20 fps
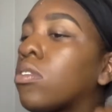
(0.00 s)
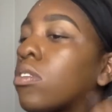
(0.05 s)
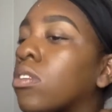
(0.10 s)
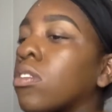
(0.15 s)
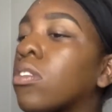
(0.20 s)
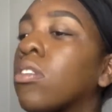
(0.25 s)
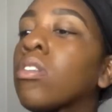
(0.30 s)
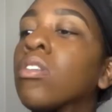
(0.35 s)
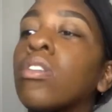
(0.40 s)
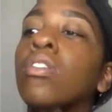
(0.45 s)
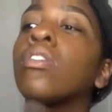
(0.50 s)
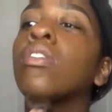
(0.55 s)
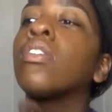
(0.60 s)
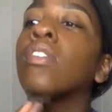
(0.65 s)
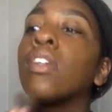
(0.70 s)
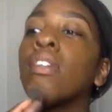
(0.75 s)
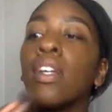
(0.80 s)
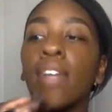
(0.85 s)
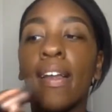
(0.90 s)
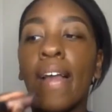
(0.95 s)
And it
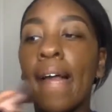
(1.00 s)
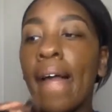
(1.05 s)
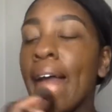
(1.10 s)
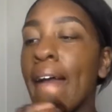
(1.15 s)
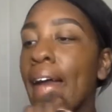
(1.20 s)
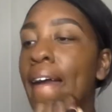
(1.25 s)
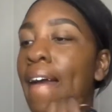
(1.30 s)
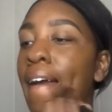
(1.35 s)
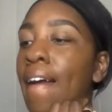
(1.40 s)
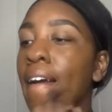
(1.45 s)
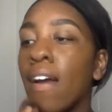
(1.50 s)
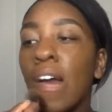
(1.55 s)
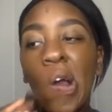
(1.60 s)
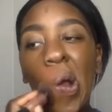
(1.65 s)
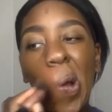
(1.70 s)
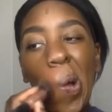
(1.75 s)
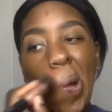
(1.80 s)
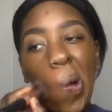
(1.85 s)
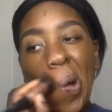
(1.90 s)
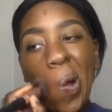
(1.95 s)
blends really nice.
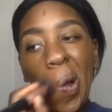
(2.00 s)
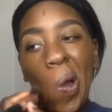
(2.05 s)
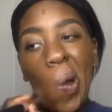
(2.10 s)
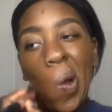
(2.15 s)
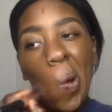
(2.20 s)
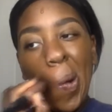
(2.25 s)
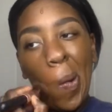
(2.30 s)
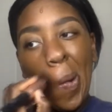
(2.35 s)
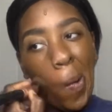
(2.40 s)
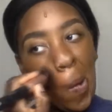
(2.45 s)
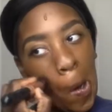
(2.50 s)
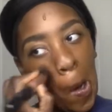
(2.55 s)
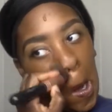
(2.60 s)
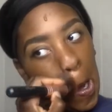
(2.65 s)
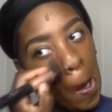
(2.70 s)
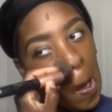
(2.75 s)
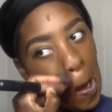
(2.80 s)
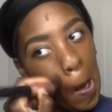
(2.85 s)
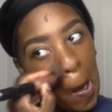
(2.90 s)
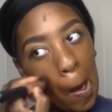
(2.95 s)
And it was really
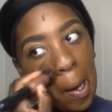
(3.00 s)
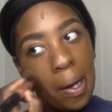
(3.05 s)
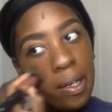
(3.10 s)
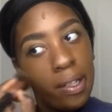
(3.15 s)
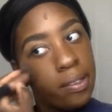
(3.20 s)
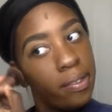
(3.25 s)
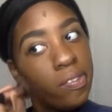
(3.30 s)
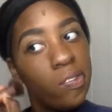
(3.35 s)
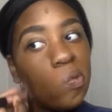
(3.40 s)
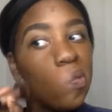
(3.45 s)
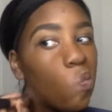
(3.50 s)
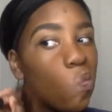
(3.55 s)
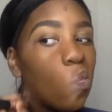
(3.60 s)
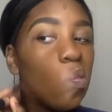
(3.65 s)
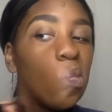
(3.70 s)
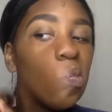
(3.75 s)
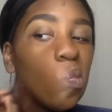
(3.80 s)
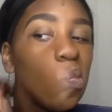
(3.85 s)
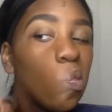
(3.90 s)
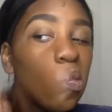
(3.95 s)
light, even though it's
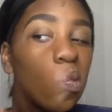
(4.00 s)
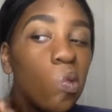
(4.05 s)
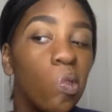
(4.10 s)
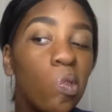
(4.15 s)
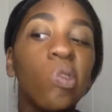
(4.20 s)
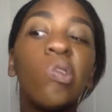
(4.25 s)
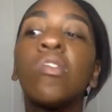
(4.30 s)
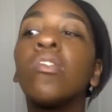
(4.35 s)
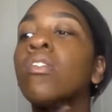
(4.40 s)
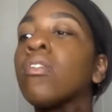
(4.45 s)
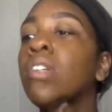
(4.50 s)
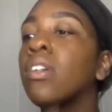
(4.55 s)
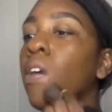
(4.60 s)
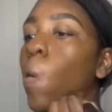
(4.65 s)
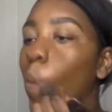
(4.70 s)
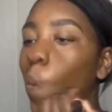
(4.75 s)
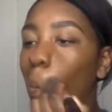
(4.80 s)
like super stay.